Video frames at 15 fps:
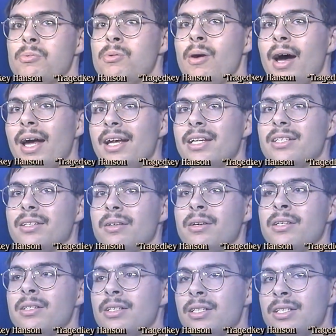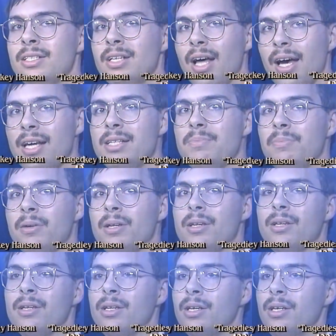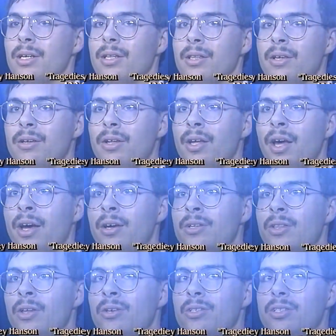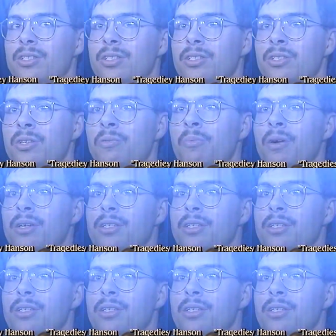Pride is nice, but there's too